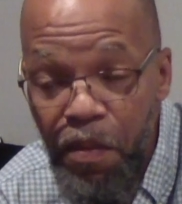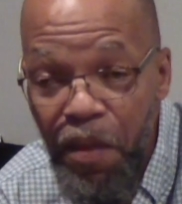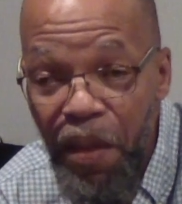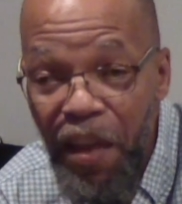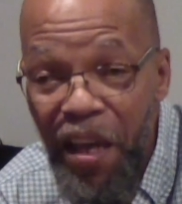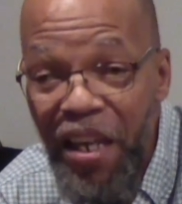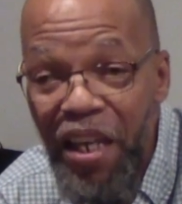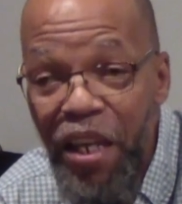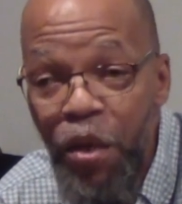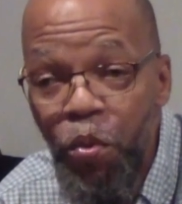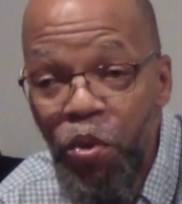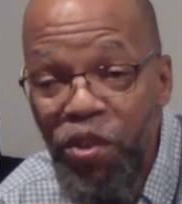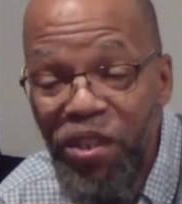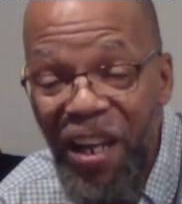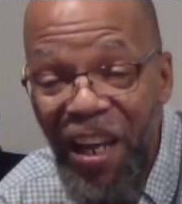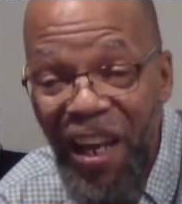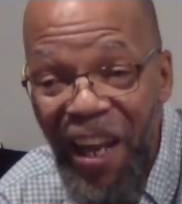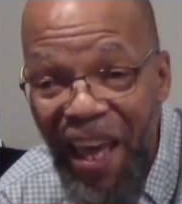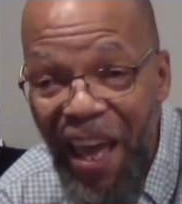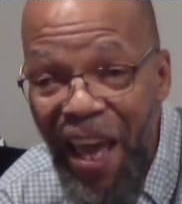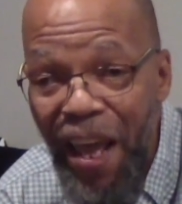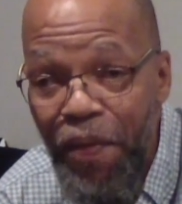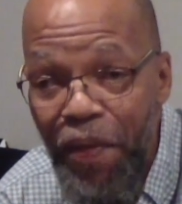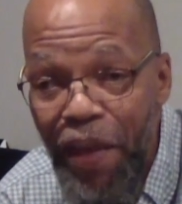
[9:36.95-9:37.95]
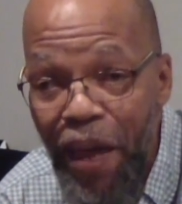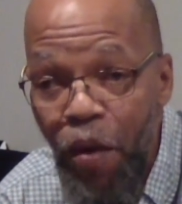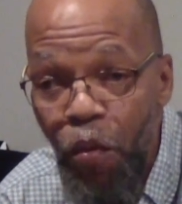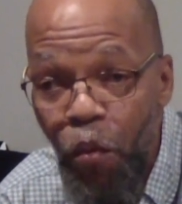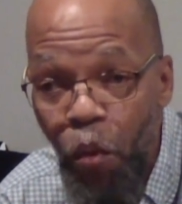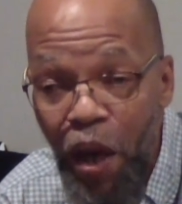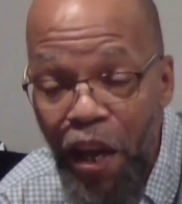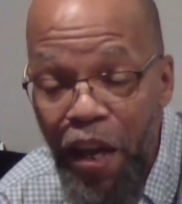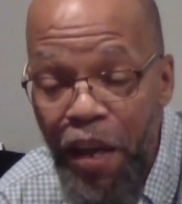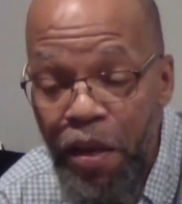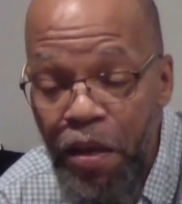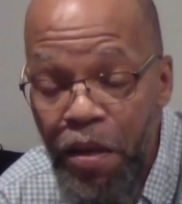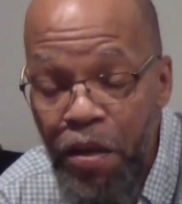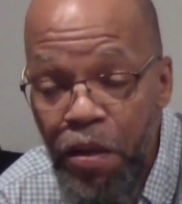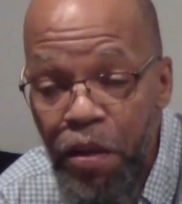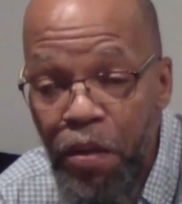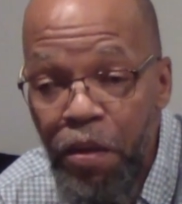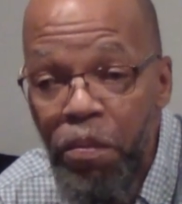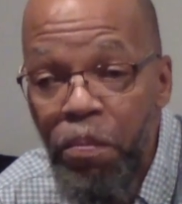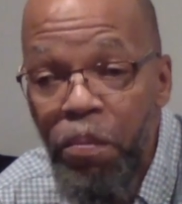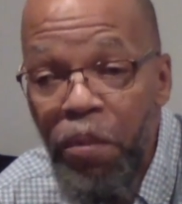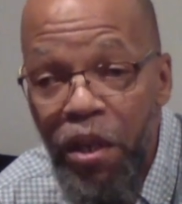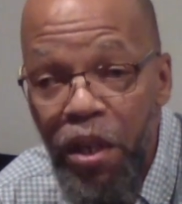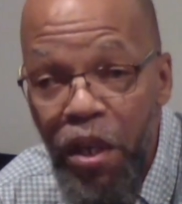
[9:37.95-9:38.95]
And he was led that way
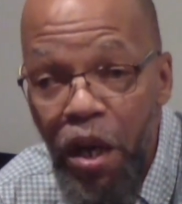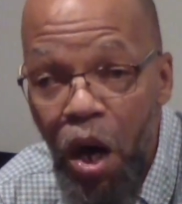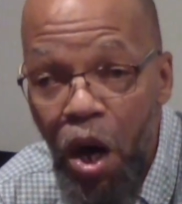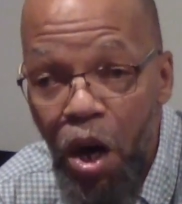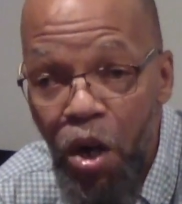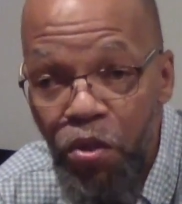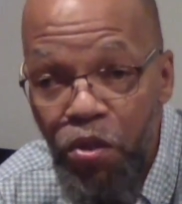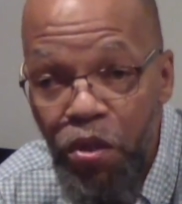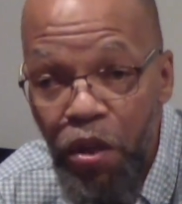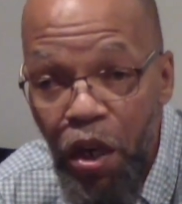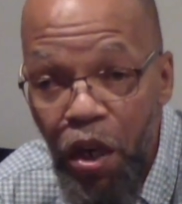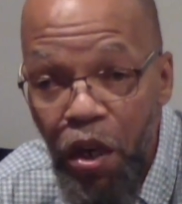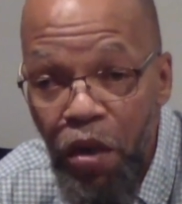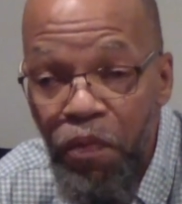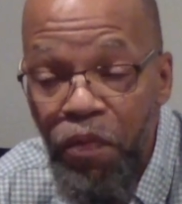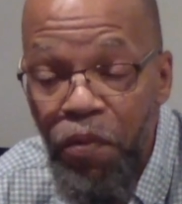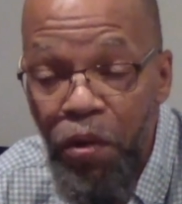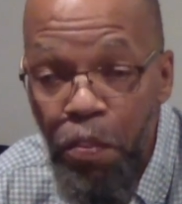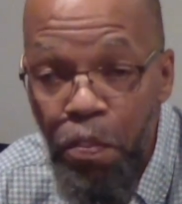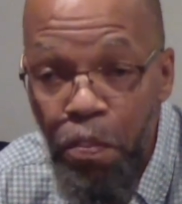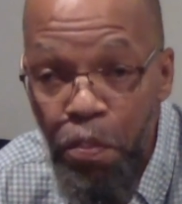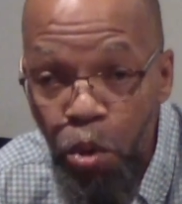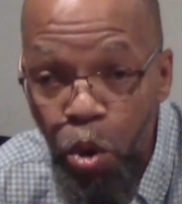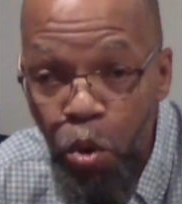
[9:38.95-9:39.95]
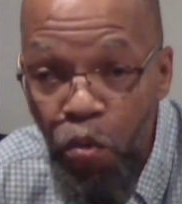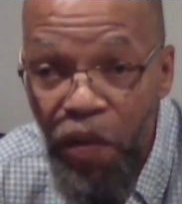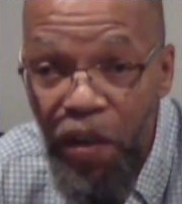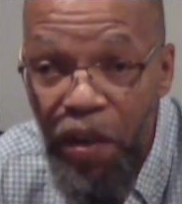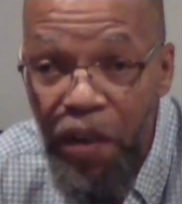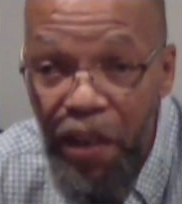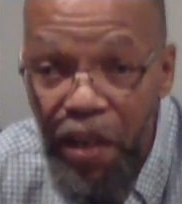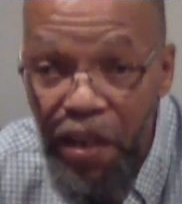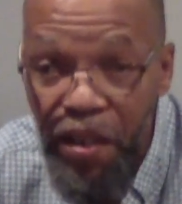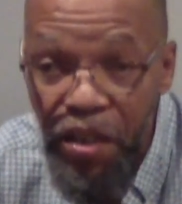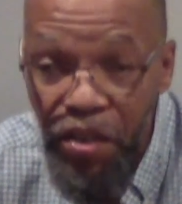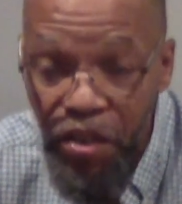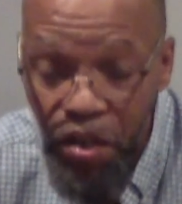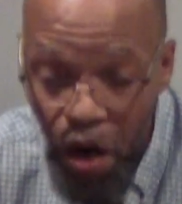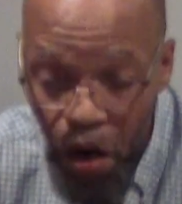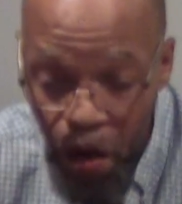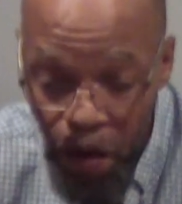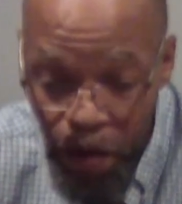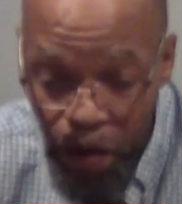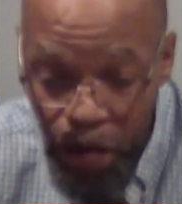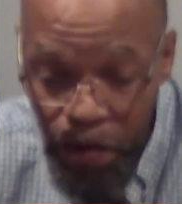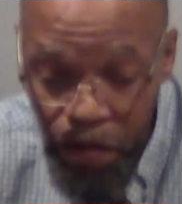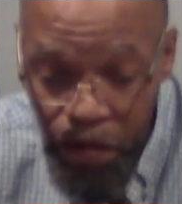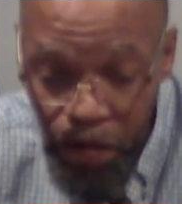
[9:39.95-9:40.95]
because of the moving in his
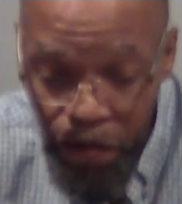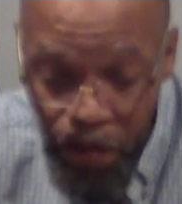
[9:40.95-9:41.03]
heart.